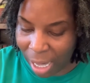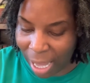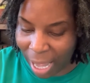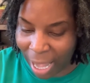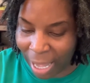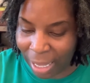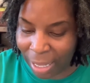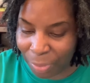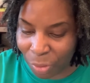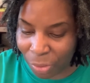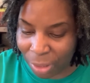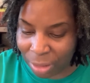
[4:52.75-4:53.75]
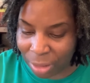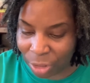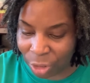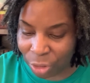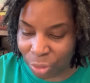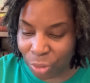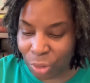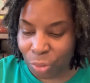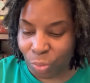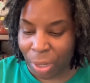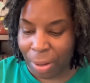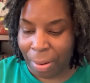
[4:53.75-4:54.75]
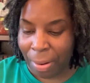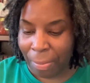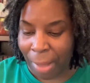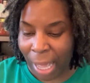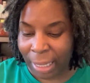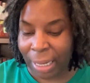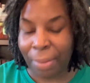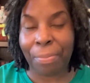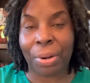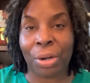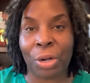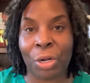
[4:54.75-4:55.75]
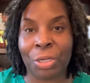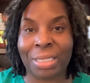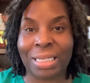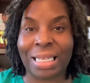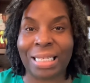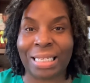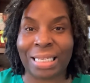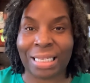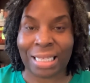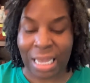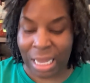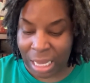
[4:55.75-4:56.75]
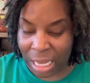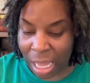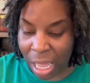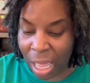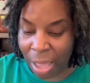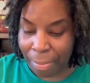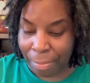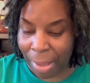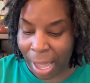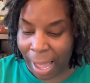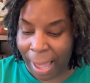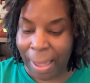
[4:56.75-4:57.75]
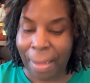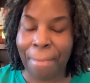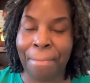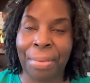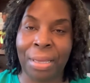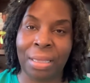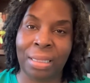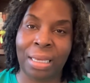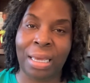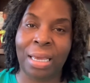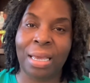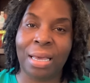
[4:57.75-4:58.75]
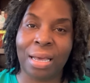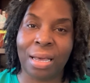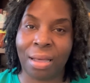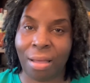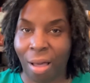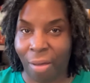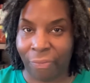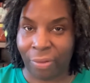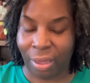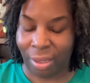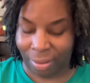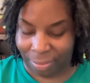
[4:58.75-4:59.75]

I am going to choose When Mockingbirds Sing by Billy Coffey.